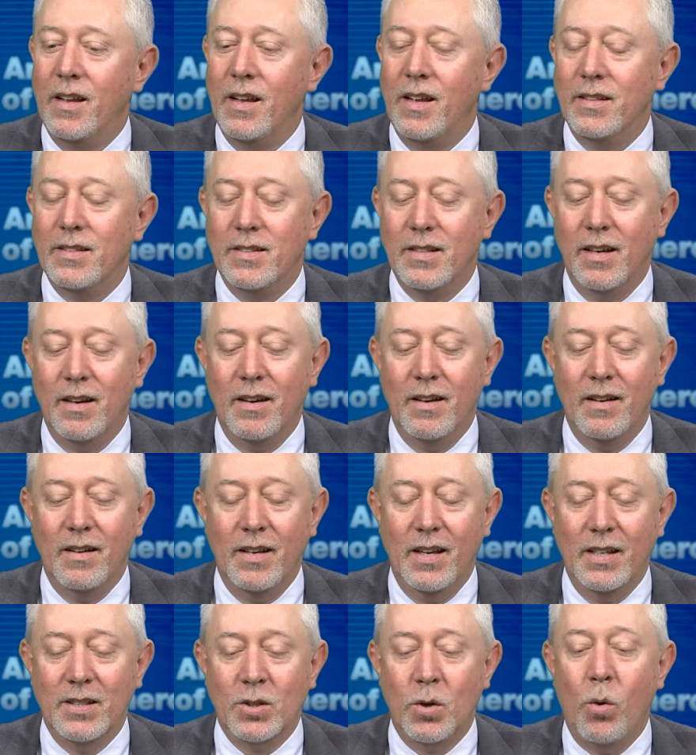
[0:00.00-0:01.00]

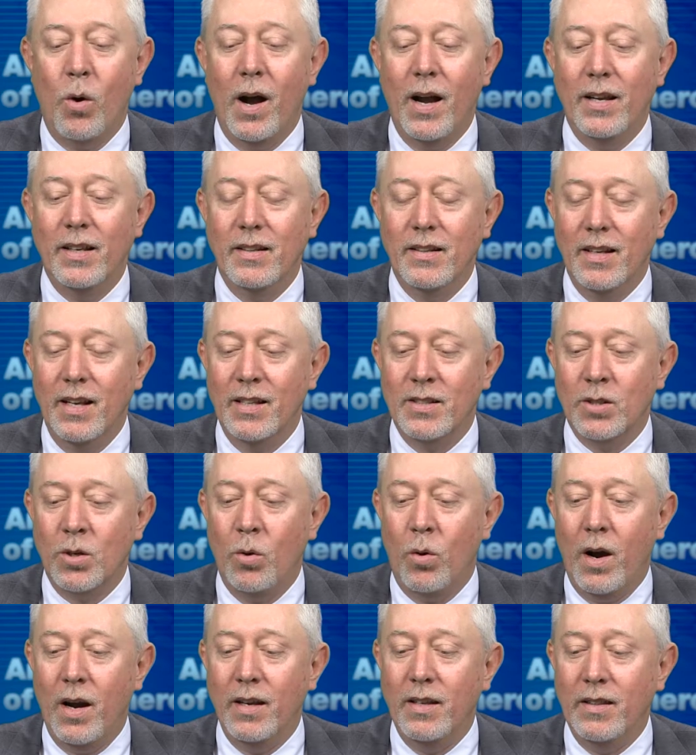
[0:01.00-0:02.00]
It's quite
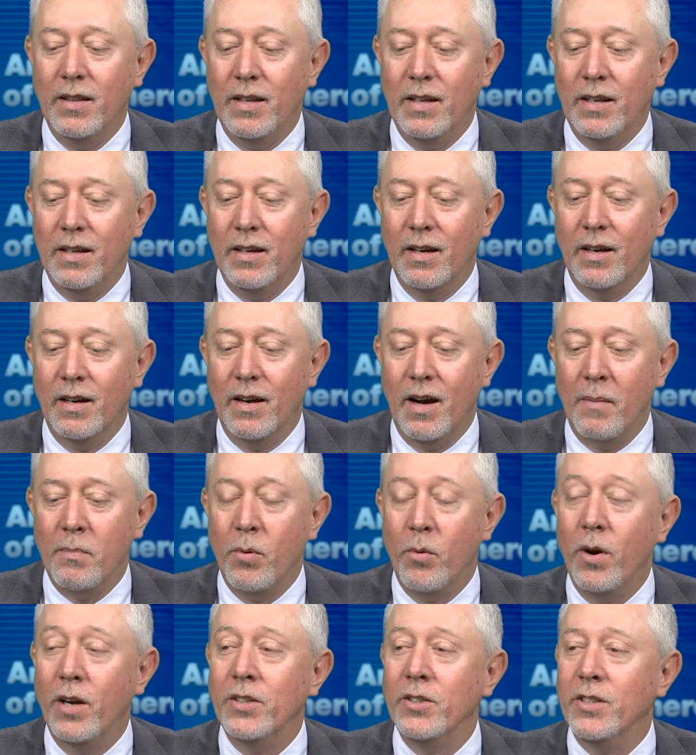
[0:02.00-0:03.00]
the
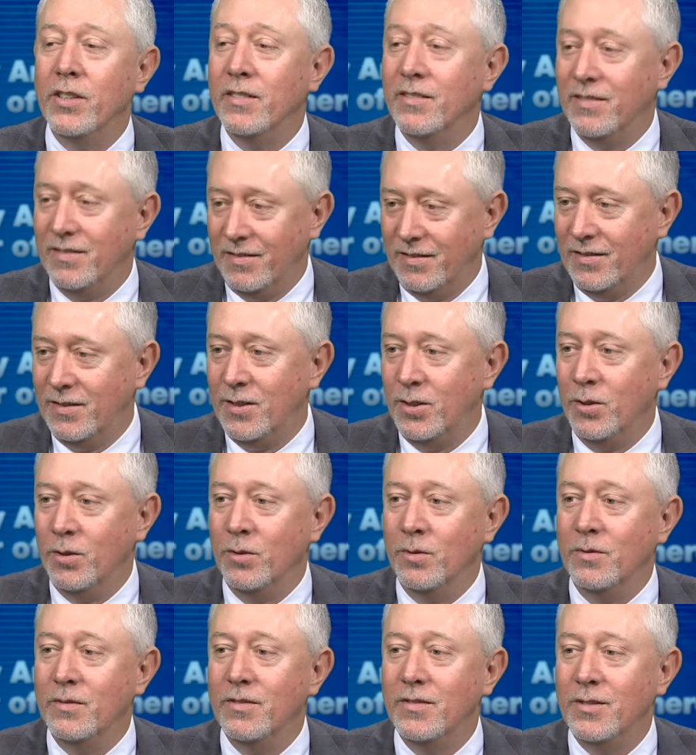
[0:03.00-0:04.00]
operation,
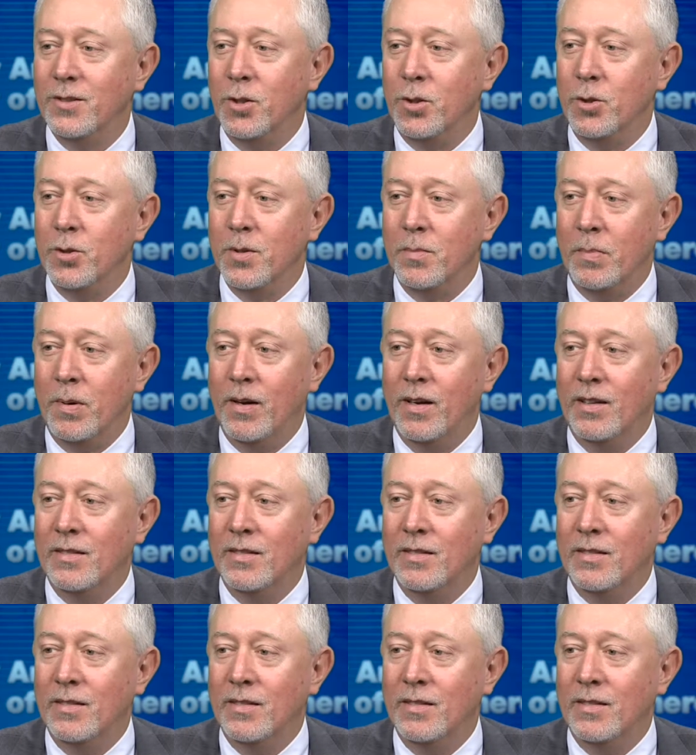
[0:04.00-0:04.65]
to use a pun.